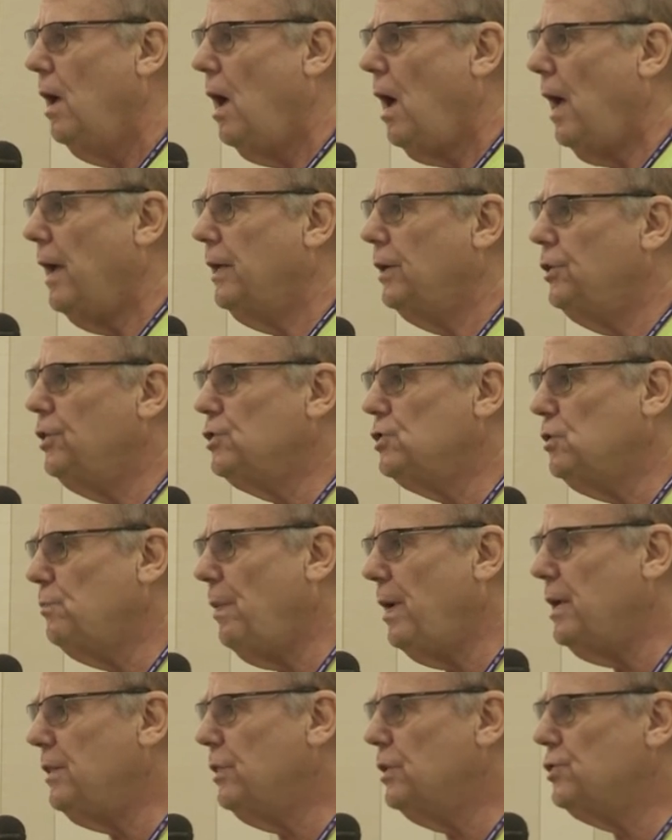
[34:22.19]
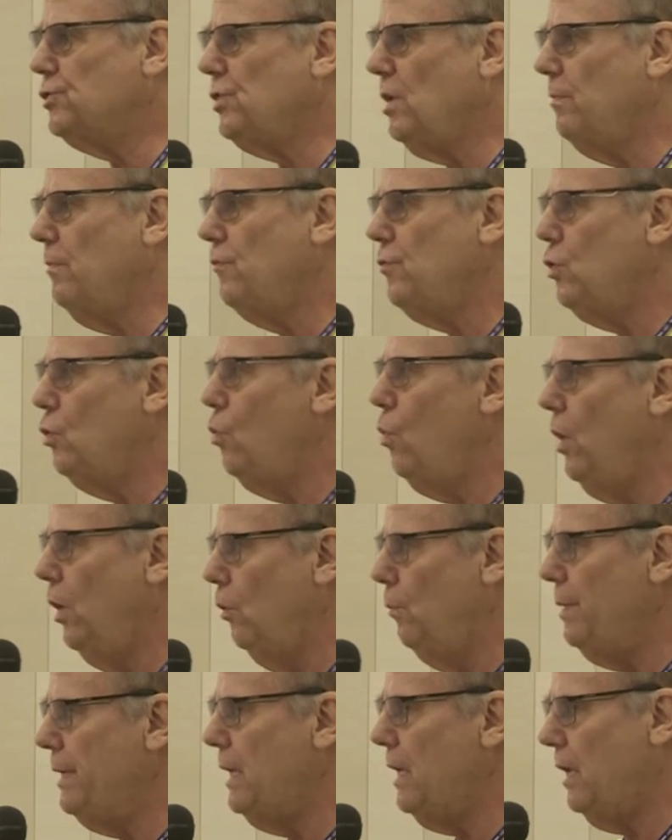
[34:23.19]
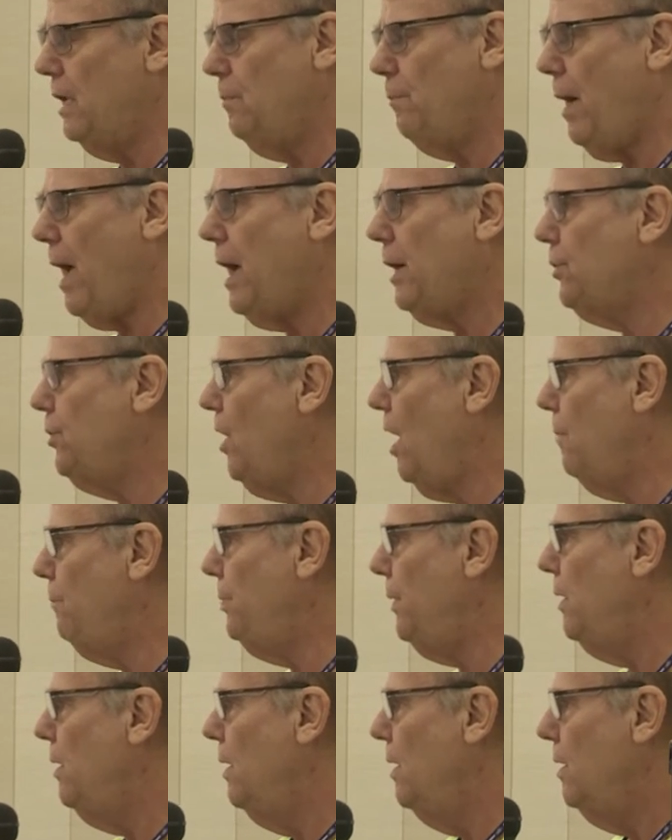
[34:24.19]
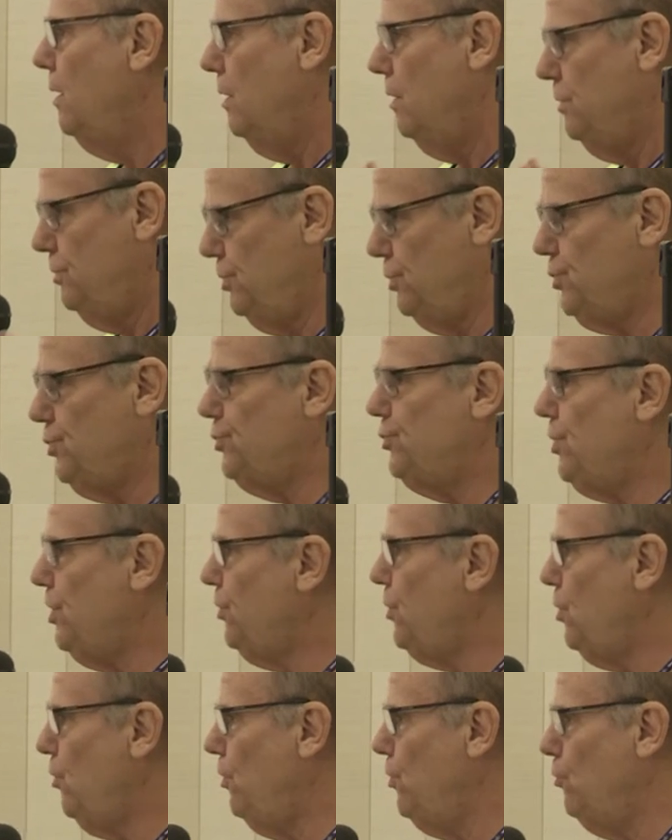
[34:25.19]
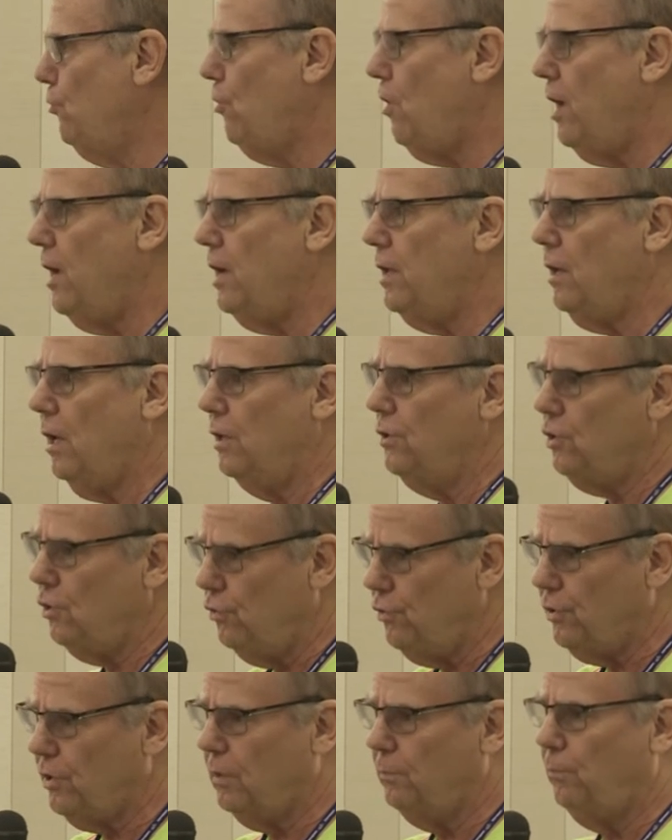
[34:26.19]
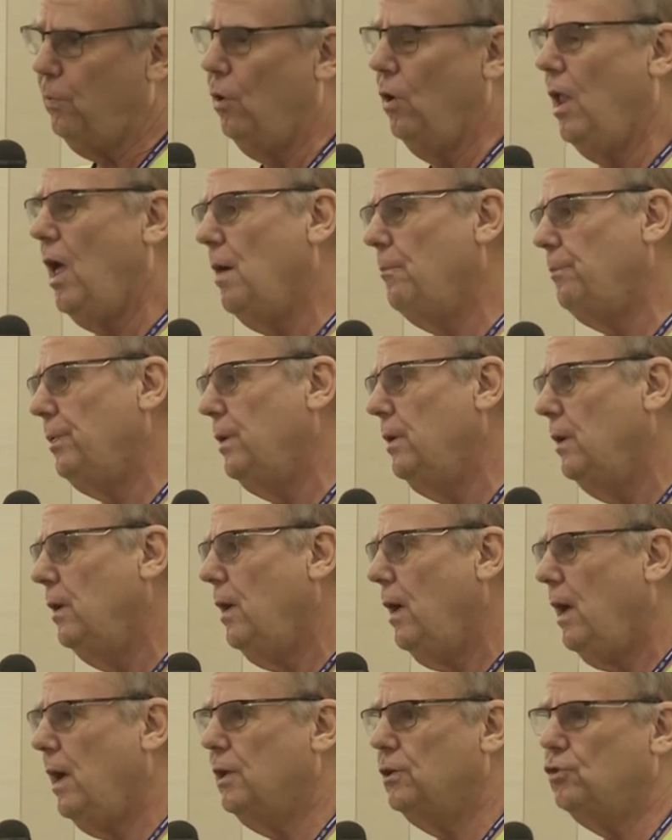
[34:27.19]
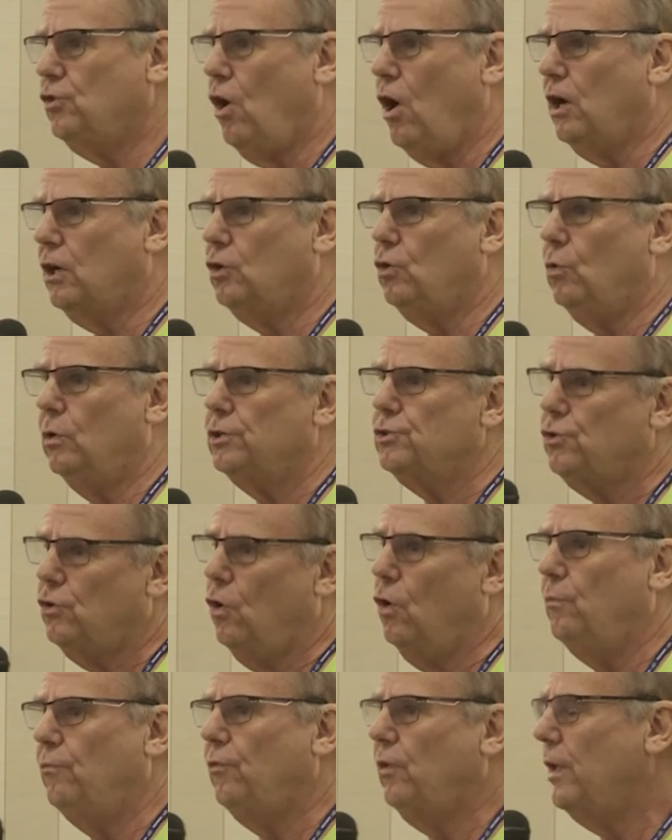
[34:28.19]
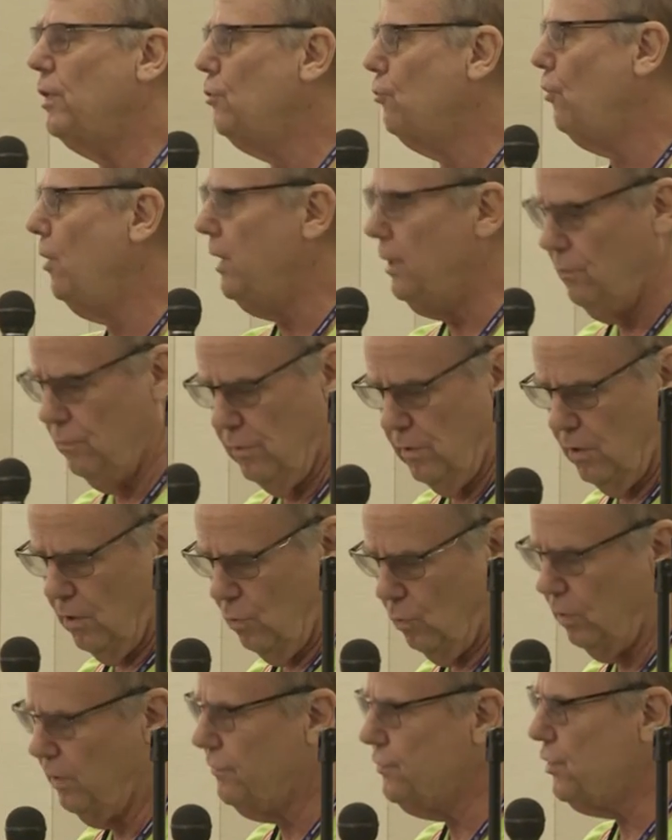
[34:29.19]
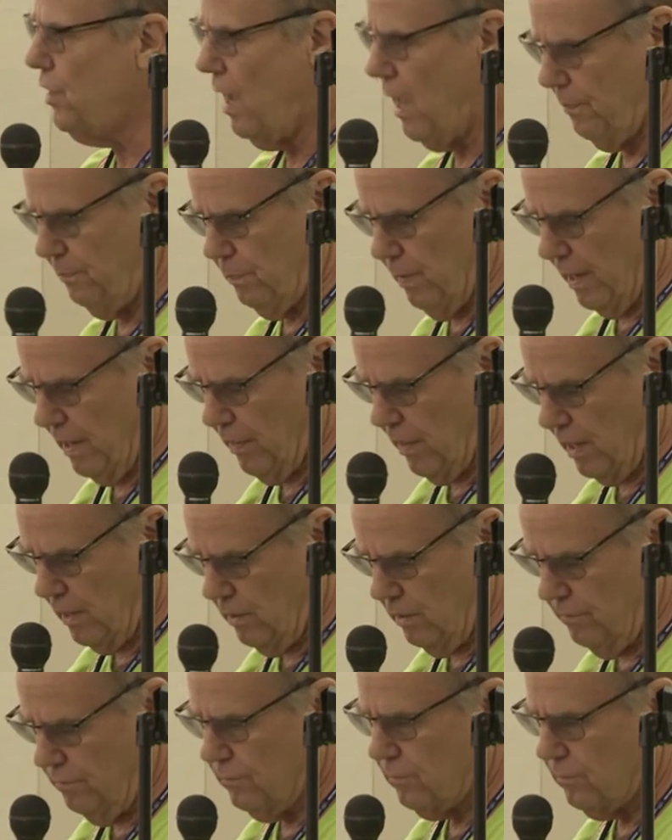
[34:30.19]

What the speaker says: I anticipate that some of you will be getting backed up. Just sit there in the rain until you can pull up and talk to us, or hopefully the rain will have stopped by then.